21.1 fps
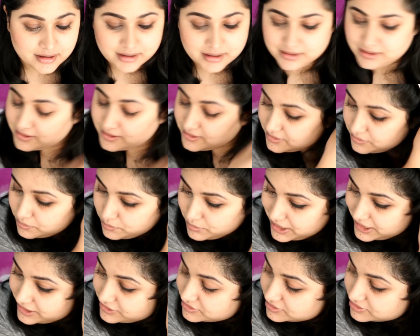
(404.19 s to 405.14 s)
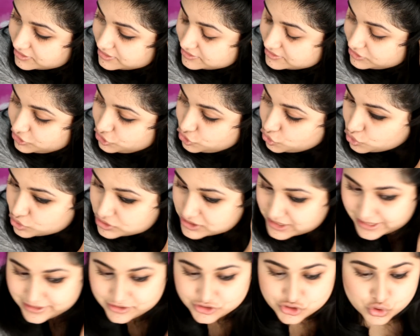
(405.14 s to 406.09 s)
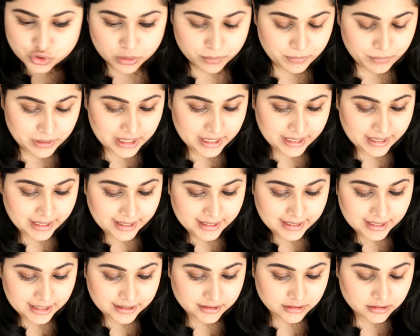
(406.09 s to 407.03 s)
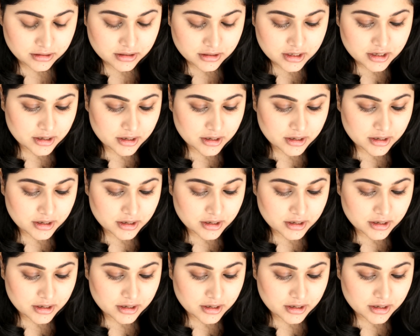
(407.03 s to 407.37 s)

and it makes no sense to apply eyeliner.